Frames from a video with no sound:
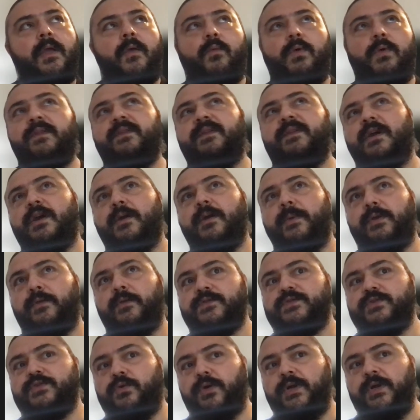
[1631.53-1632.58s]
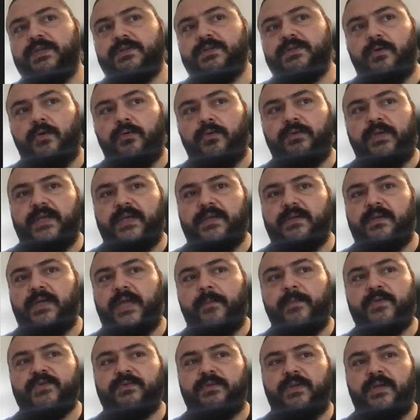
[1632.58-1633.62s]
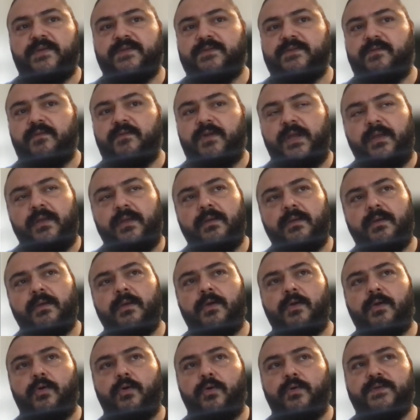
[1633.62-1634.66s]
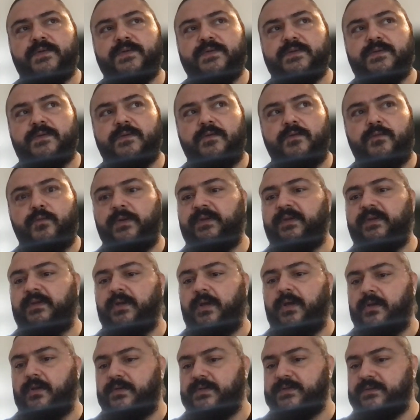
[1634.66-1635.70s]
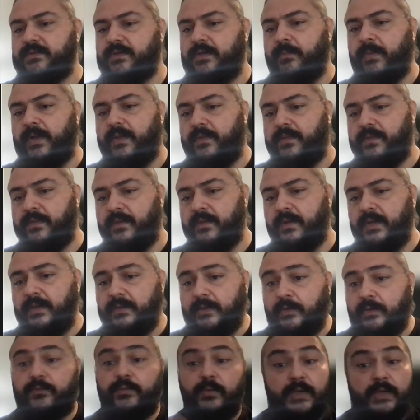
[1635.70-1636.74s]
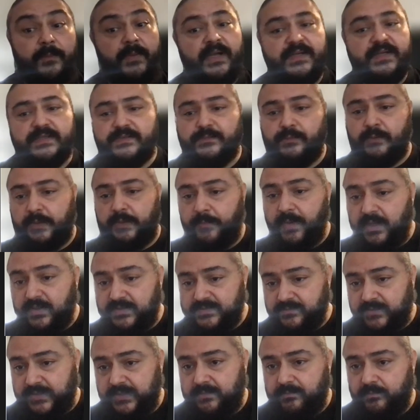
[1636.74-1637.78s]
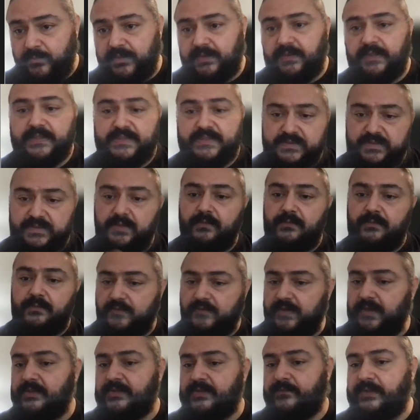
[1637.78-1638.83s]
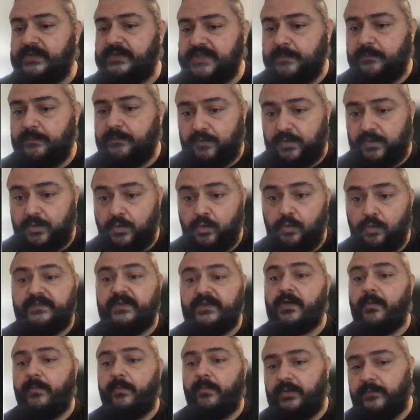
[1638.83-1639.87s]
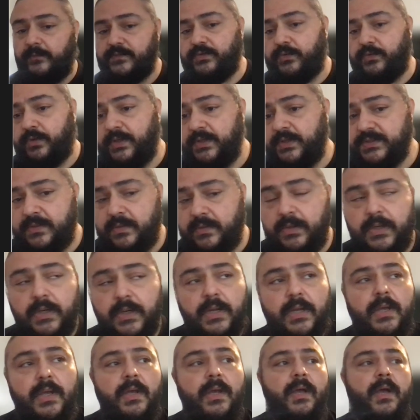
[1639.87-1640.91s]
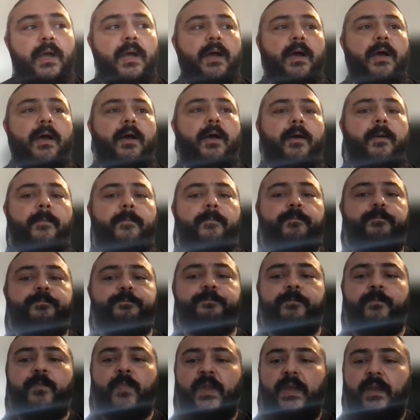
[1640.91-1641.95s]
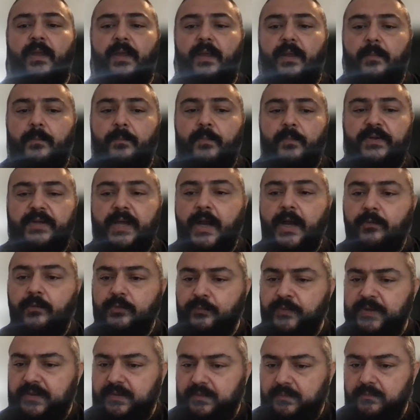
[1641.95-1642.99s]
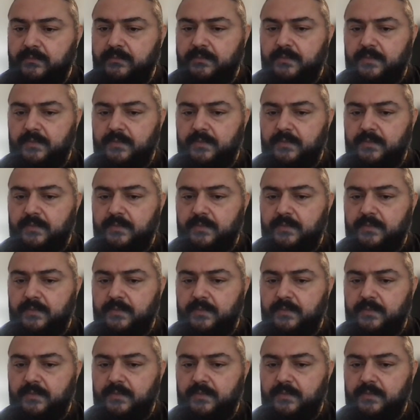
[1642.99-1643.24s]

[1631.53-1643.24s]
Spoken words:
1 terabyte of storage on Amazon S3 costs $20 a month. Now, $20 is $20, right? But it's still relatively cheap for a whole terabyte of storage. But how do we,